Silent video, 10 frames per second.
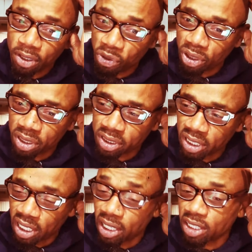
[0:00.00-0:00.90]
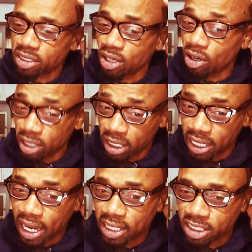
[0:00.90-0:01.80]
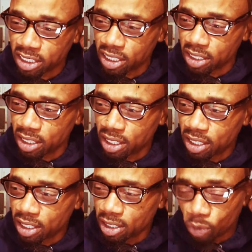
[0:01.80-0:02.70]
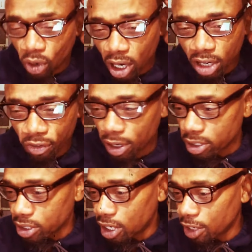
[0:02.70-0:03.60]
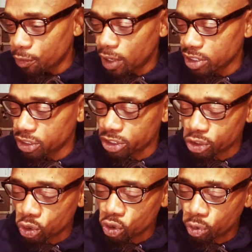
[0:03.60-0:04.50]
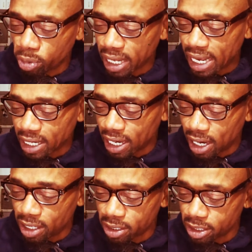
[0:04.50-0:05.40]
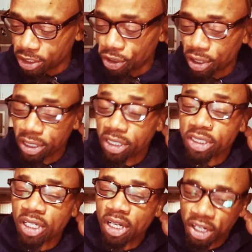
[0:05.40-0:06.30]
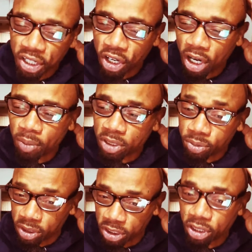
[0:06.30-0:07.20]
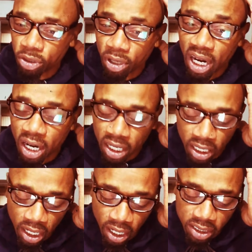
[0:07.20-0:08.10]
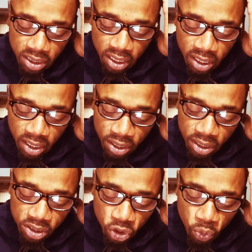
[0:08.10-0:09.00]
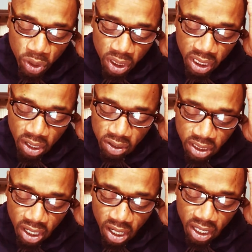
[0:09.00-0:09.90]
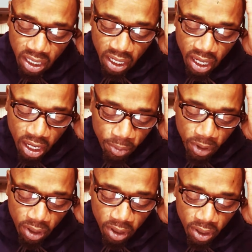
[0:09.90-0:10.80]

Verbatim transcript: You understand? That's y'all that got shit walk around talking about your historical black colleges, all these accomplishments, your little arrogant ass. And so we account the arrogant happy.